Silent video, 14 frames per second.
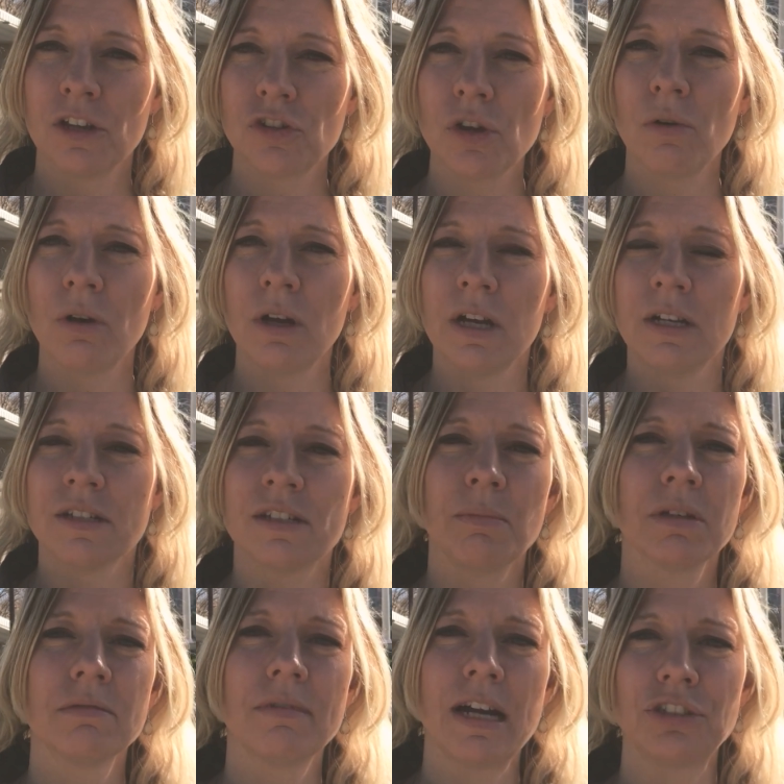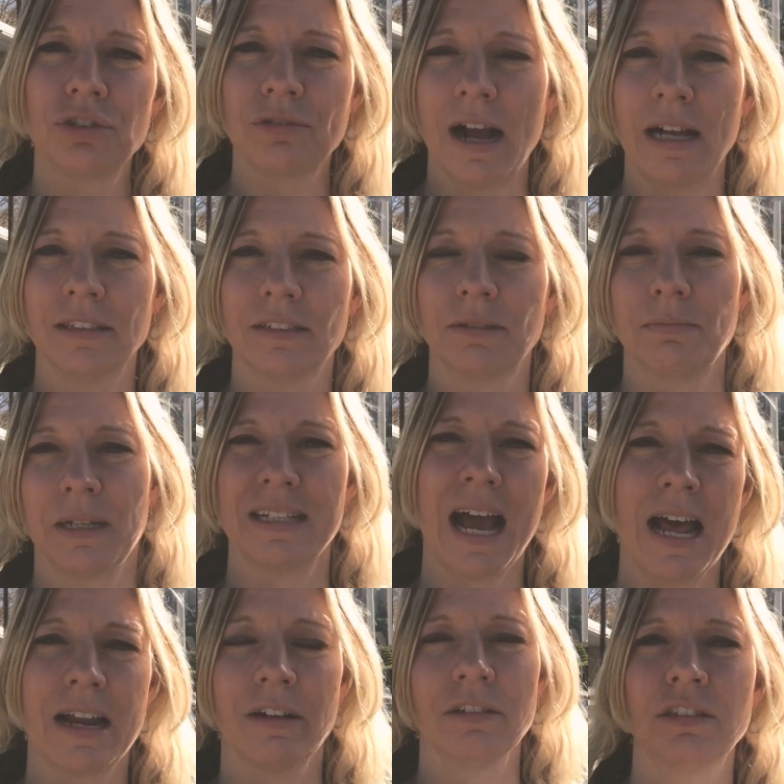So similar restaurants,
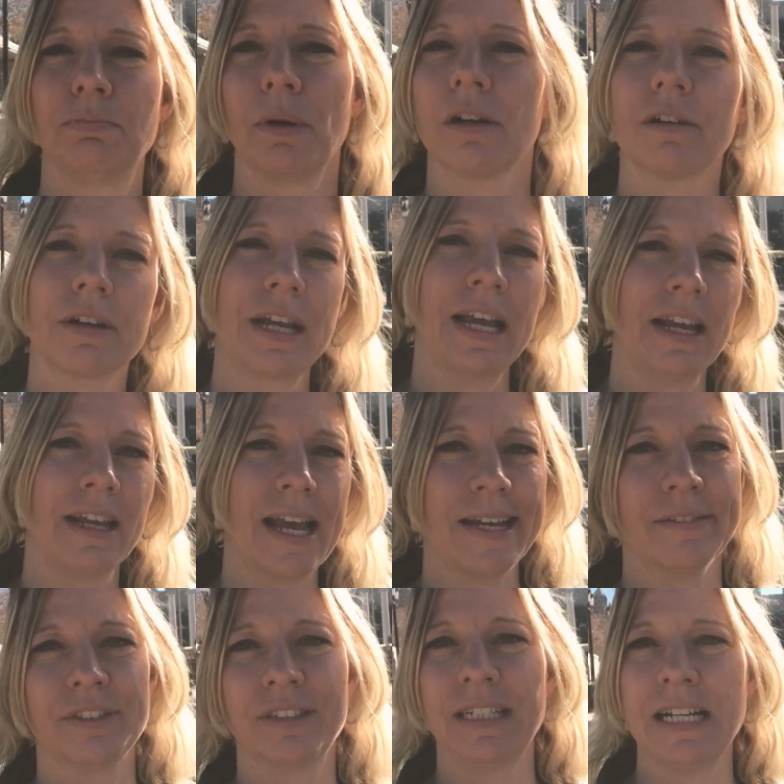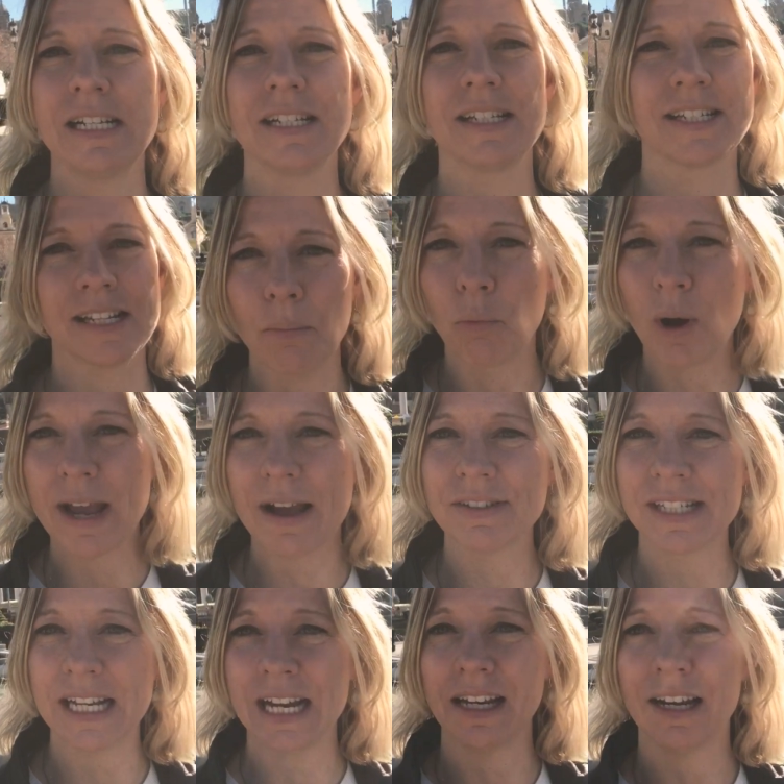McDonald's, Burger King, KFC, Subway I've
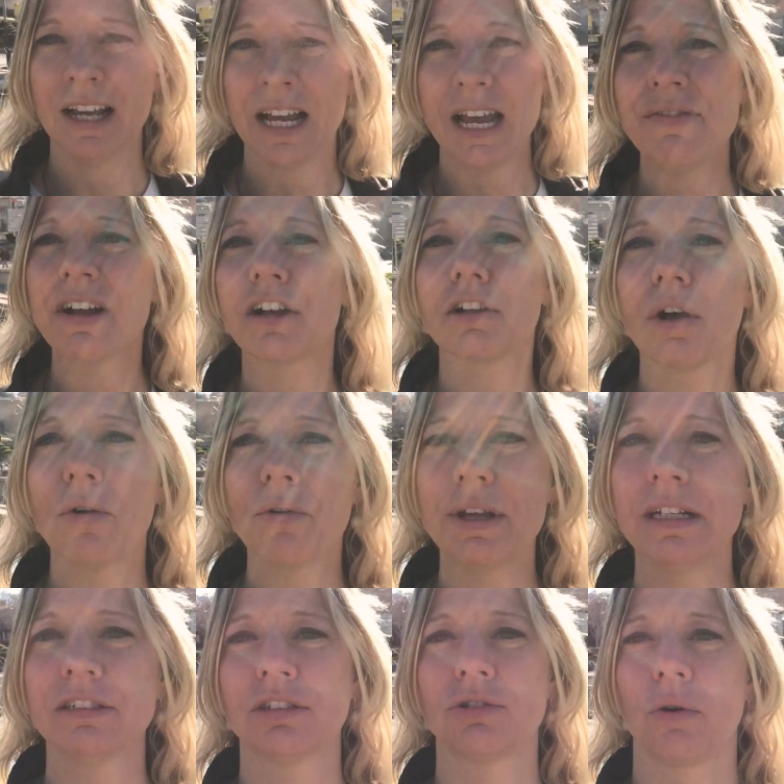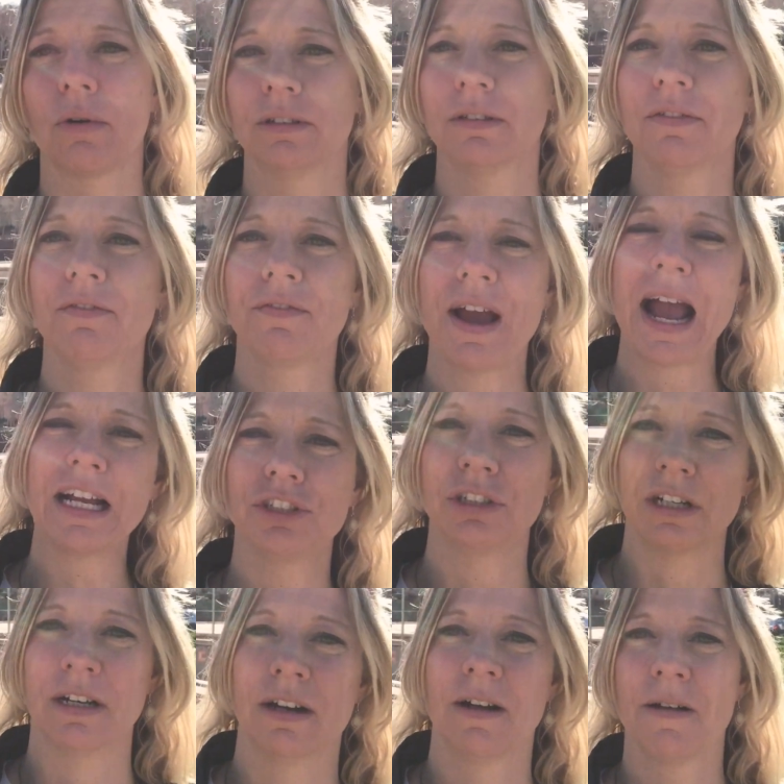seen, even clothing stores and
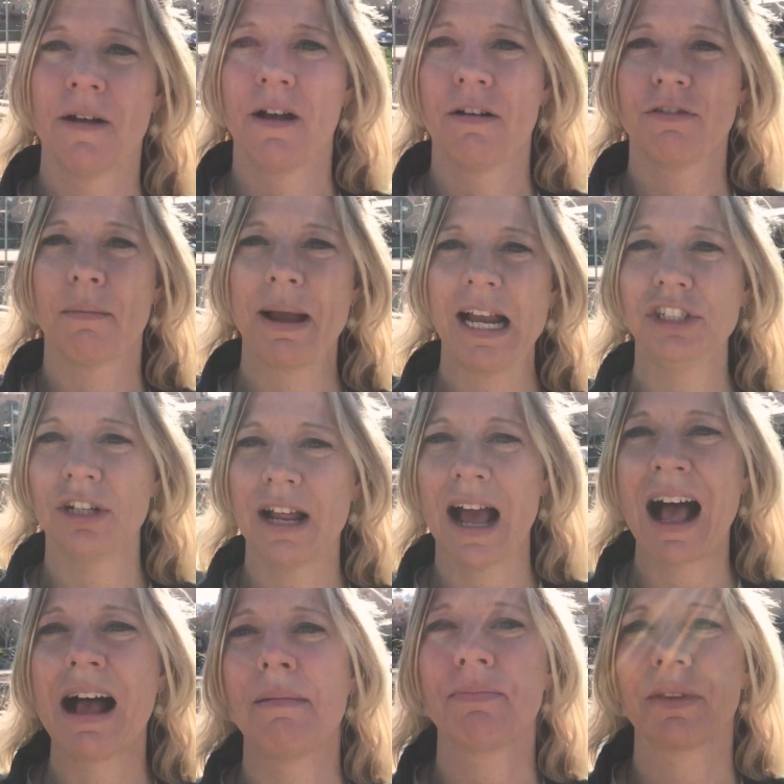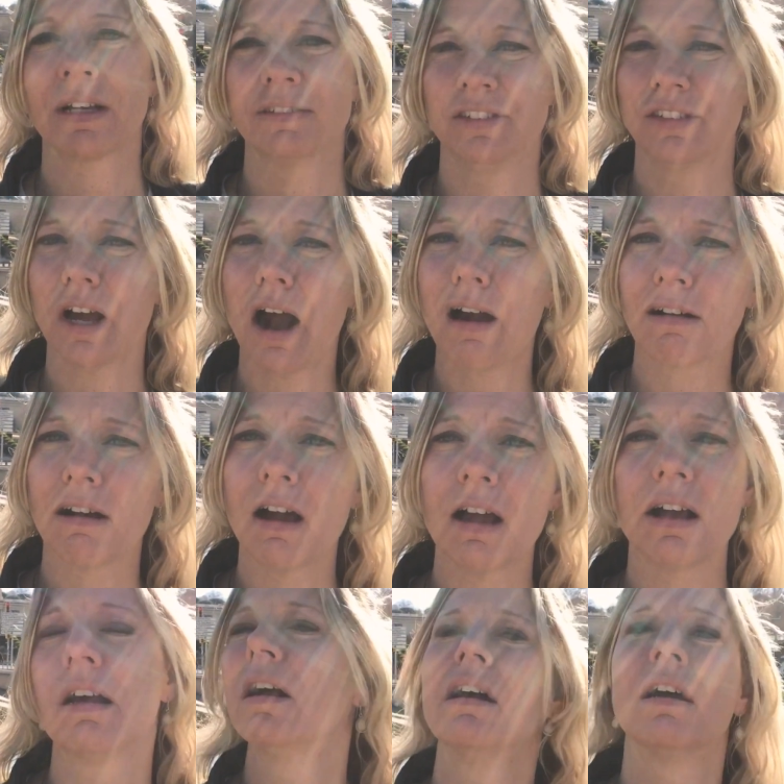fashion from H&M, Zara,
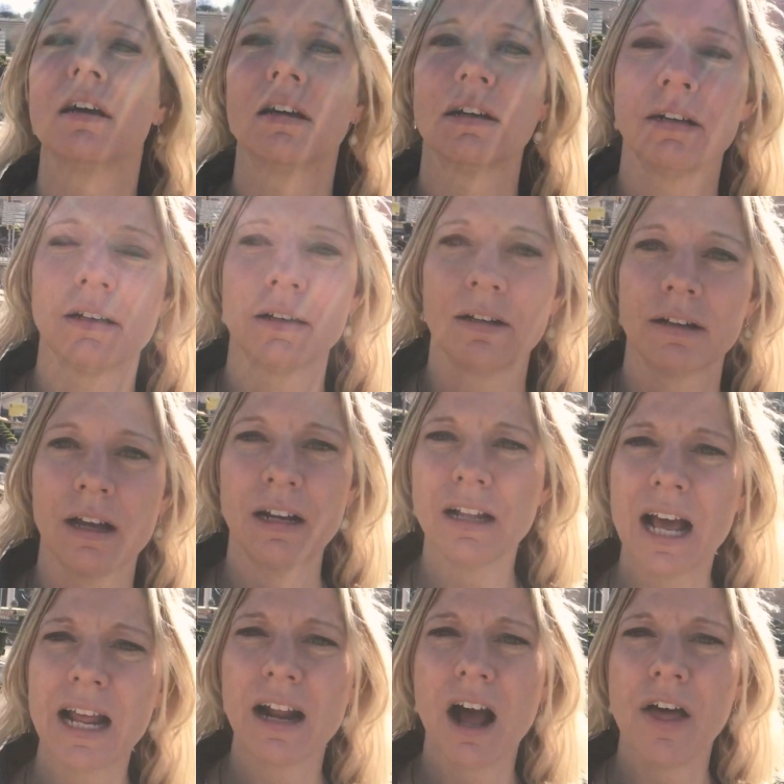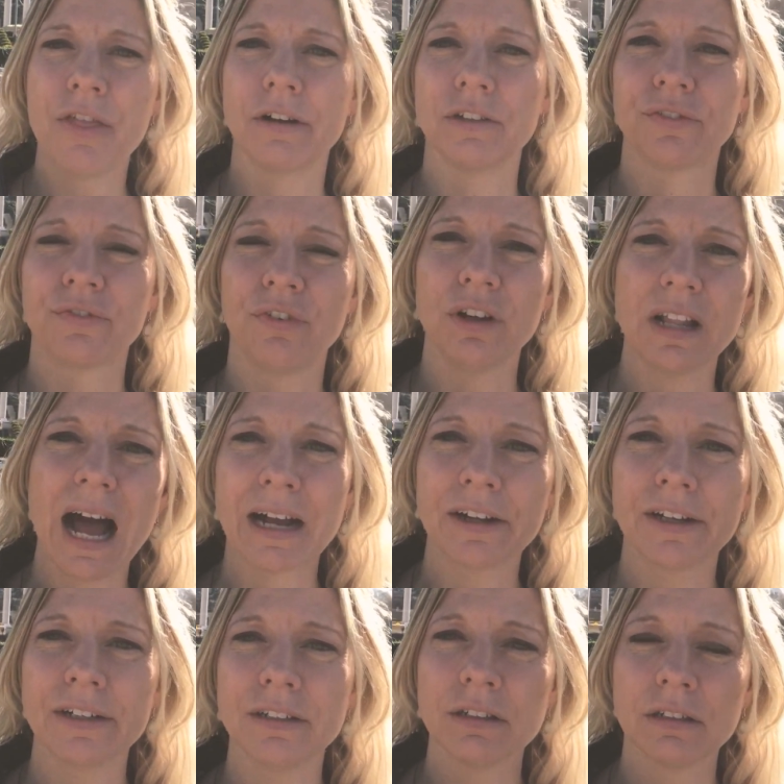and a lot of others, Foot
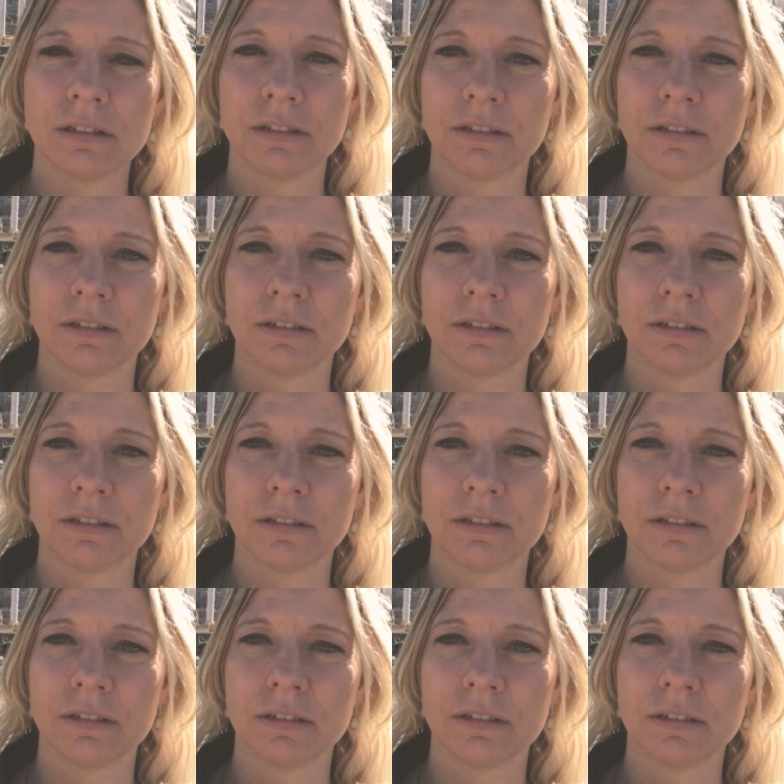Locker.